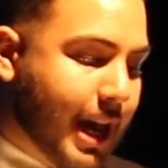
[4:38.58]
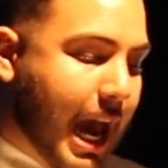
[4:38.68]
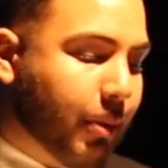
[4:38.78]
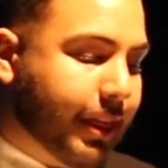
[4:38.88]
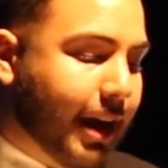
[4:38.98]

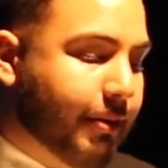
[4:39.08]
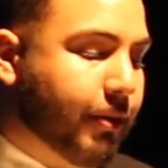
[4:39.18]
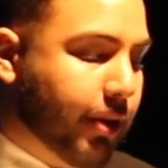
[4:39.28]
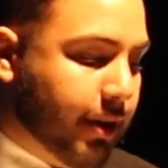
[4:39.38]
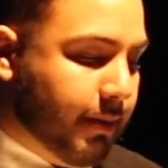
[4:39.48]
And without
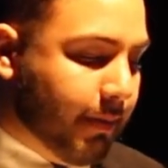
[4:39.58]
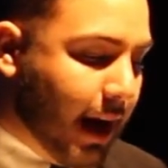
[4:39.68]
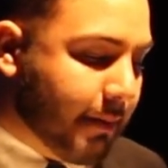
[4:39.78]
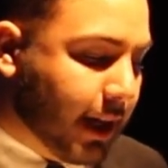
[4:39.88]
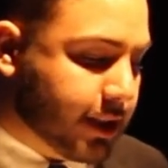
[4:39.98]
Fordham,
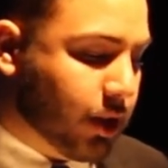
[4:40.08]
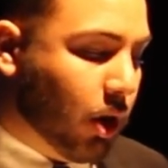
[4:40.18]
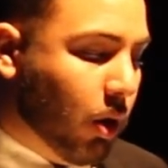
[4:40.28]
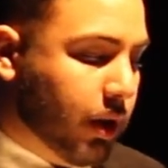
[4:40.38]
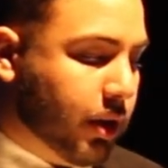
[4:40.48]
I'm not sure
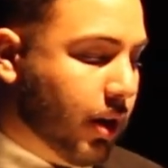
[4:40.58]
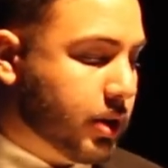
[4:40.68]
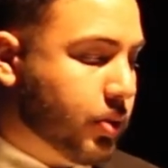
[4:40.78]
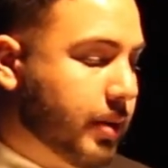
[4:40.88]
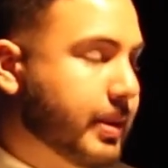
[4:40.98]
Holy
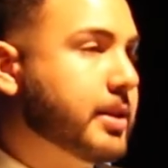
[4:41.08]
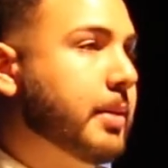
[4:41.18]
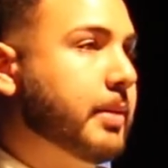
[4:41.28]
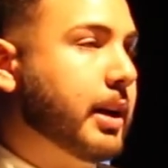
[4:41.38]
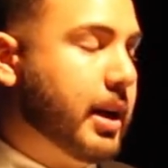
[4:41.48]
Cross would have been
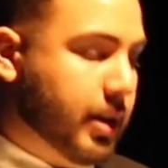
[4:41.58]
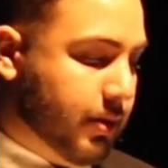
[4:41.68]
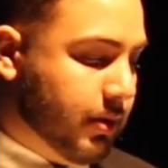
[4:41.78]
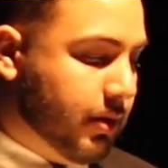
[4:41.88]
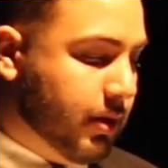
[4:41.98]
something I knew.
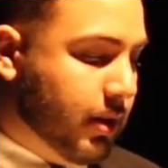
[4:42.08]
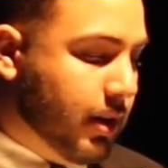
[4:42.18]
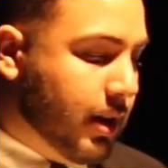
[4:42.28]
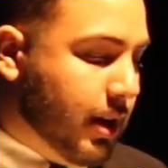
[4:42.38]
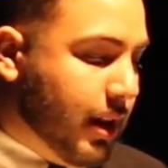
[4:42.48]

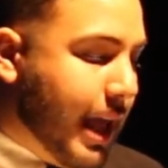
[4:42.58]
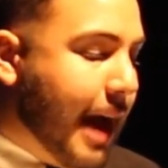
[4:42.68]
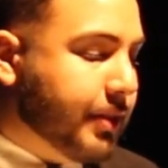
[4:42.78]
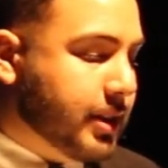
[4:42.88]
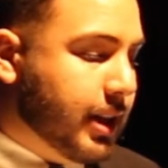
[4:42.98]

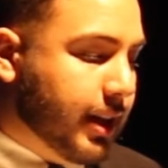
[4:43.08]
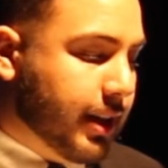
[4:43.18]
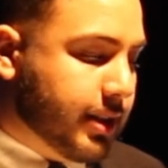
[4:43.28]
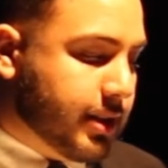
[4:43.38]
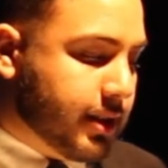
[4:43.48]
After St.
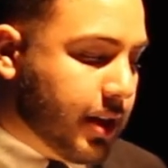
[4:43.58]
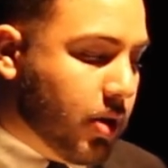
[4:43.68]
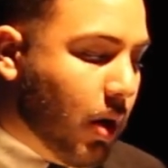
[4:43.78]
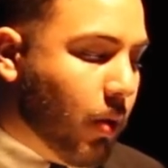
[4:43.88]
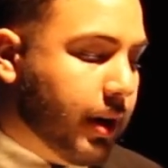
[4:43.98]
Ignatius, I
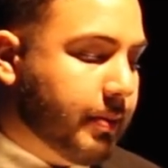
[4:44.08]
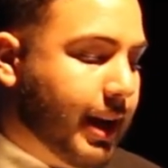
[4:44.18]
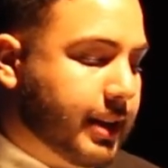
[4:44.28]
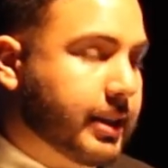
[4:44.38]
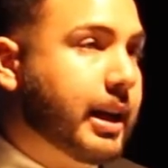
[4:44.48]
knew I wanted my
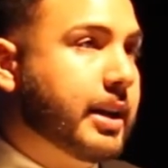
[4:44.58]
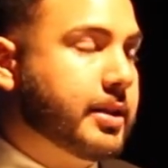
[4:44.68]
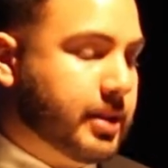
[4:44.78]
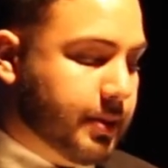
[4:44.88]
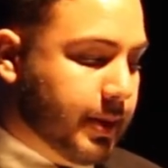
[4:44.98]

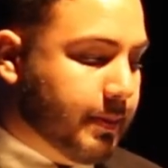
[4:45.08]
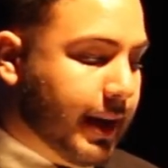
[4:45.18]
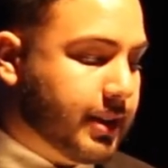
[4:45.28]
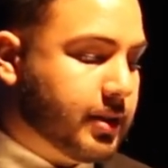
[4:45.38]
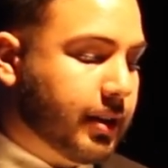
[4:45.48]
education to be
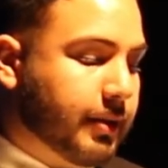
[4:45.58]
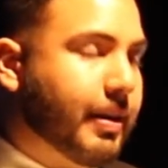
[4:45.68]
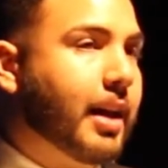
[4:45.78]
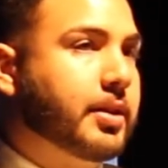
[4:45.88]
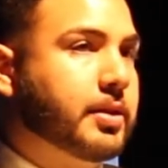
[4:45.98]
based on the
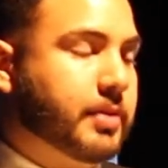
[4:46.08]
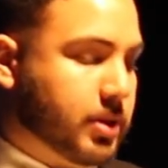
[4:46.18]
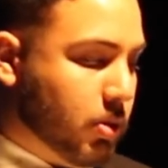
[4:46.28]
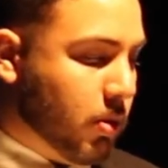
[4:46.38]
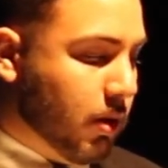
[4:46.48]
values of the
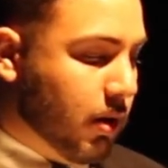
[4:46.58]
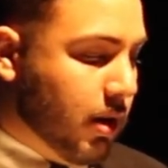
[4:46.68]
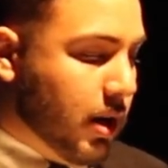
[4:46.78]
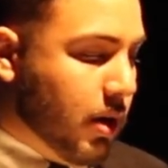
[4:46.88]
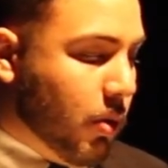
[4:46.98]
school,
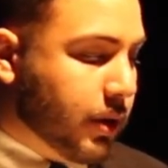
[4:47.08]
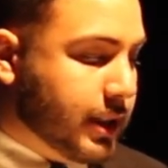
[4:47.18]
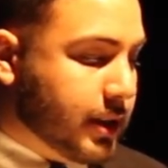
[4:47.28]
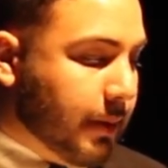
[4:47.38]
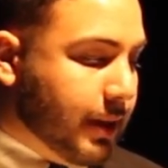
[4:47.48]
which
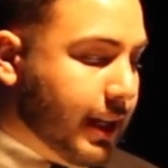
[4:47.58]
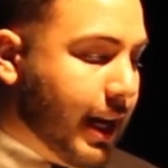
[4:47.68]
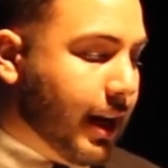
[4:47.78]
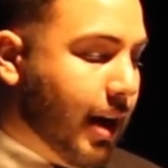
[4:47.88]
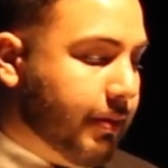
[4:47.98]
is something that
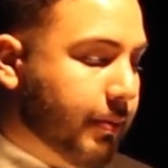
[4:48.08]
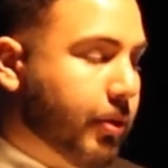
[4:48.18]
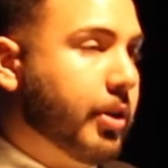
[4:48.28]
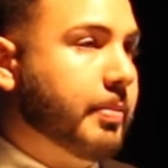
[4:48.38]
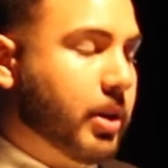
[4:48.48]
I got from
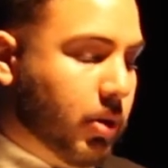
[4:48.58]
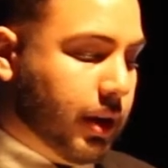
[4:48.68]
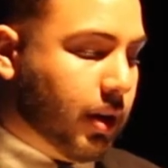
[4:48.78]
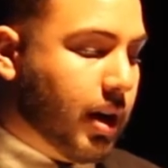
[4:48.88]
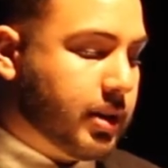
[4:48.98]
Fordham and Holy
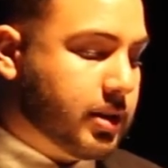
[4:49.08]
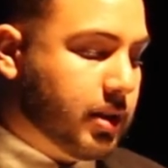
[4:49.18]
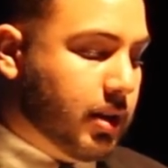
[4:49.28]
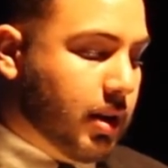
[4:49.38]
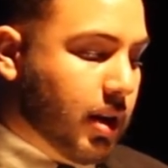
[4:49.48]
Cross.
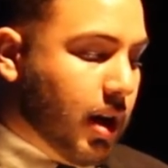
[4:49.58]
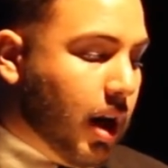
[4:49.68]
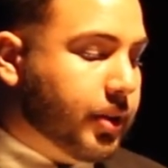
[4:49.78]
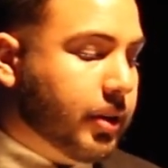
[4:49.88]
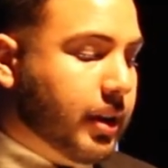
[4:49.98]

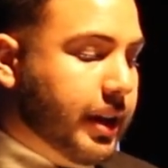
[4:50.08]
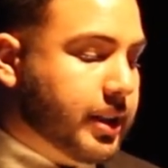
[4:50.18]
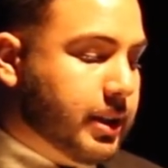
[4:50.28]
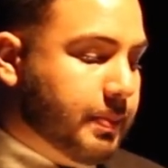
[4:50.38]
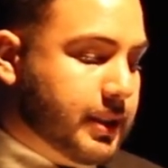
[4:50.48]
Although the
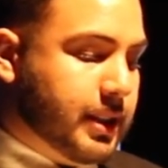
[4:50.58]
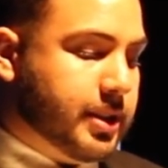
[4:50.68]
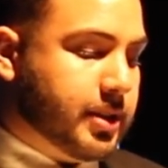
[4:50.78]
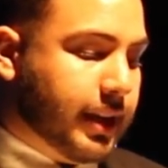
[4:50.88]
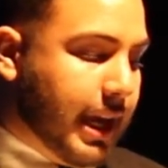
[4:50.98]
leadership
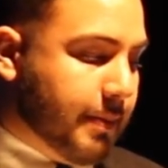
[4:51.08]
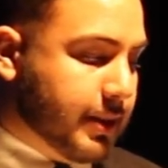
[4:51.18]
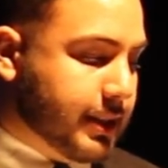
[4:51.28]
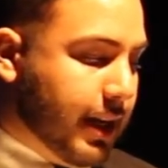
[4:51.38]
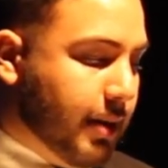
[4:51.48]
positions on
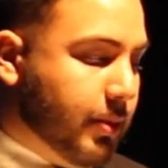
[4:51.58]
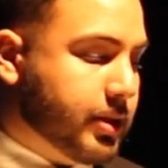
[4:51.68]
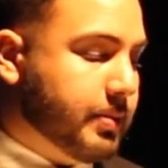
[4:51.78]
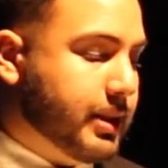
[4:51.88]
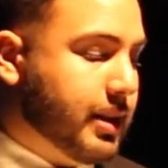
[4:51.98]
campus take up most
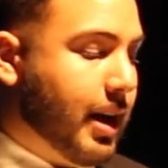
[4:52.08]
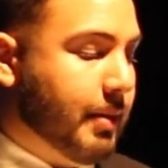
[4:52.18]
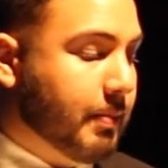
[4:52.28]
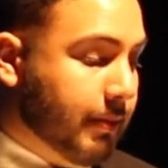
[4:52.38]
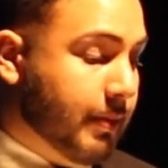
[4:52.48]
of my
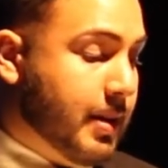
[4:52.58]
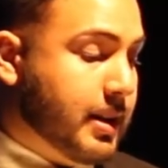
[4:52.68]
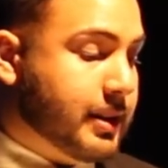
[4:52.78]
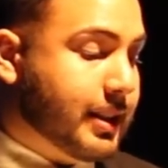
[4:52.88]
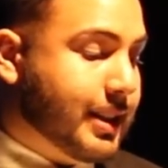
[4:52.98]
time,
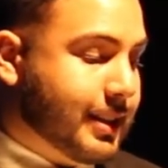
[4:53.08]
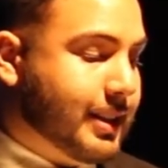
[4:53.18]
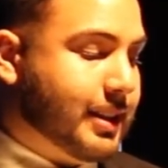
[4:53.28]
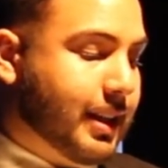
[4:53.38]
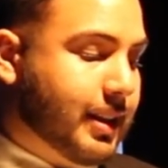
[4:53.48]

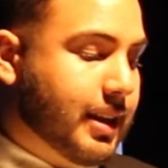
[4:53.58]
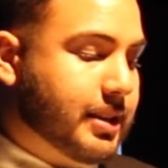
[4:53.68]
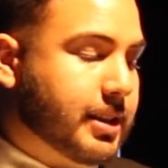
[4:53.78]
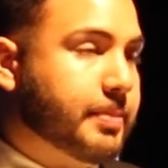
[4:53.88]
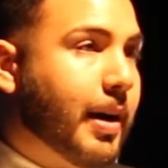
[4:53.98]
statistics like
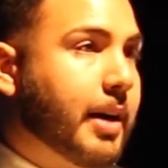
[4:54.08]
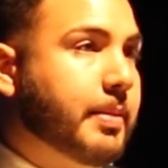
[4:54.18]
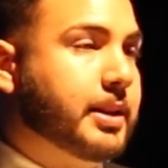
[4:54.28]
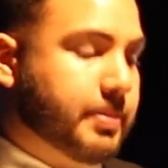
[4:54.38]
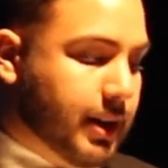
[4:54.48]
these inspire
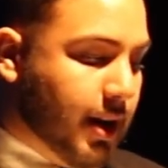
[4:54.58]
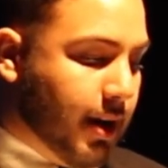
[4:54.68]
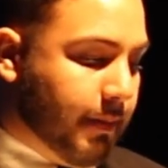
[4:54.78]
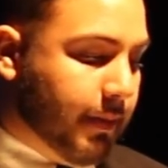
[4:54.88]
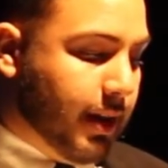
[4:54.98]
me to
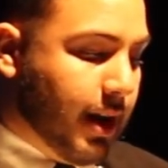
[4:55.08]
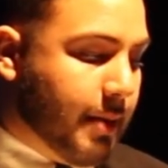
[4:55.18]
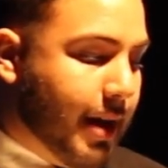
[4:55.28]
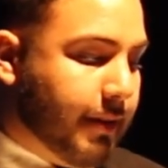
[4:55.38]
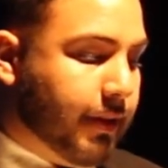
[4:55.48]
become a
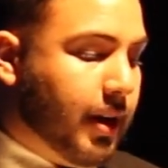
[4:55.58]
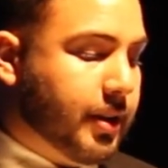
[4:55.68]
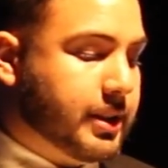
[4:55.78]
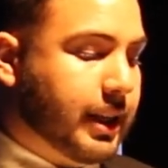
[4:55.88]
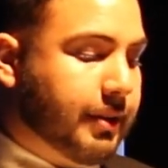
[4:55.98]
man for
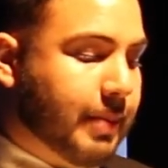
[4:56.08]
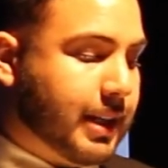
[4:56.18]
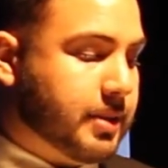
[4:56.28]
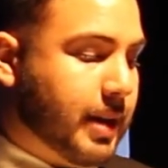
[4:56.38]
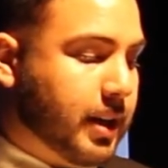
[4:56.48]
others and give
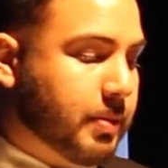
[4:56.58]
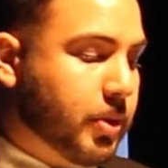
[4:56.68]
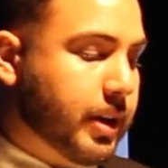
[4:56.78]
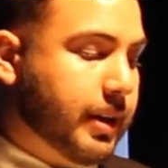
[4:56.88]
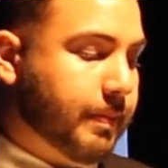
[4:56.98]
back to my
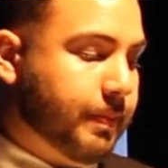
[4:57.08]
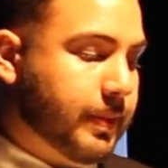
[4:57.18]
community.